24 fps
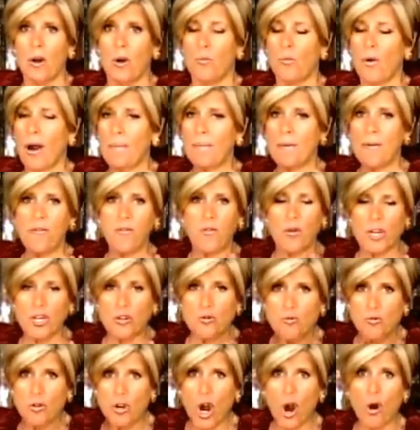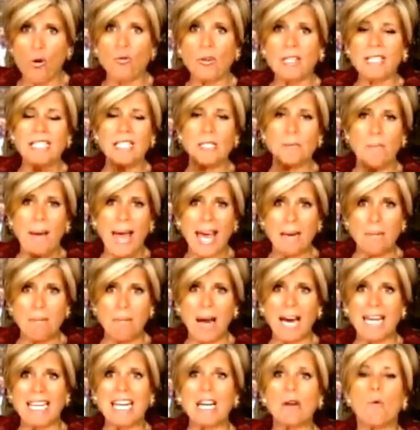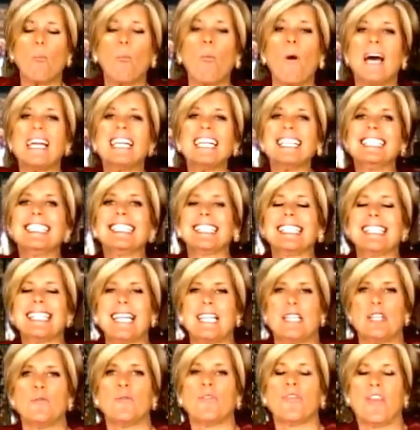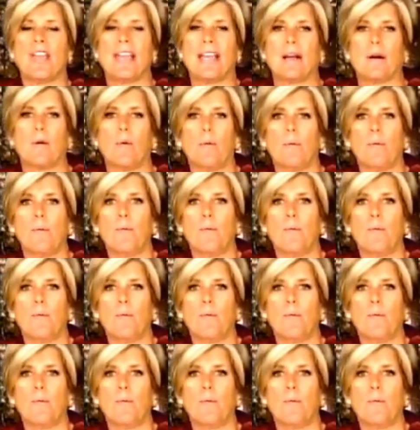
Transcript: right before you go to spend money, what is it that you think?